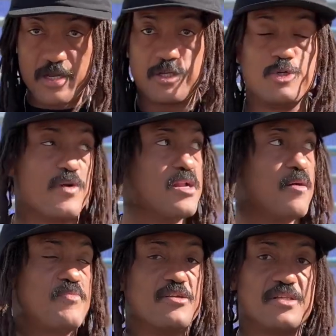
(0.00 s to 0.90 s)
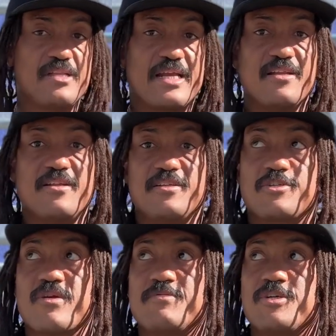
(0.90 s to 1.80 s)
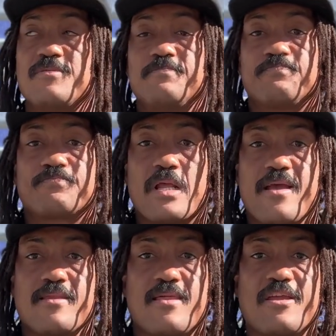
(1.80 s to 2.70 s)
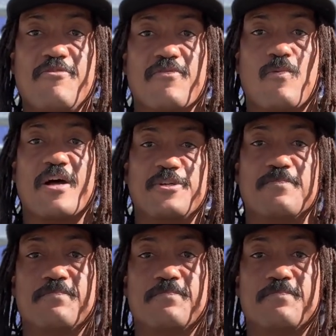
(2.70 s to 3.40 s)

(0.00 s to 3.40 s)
join up. There's a link in the description, and thank you for watching.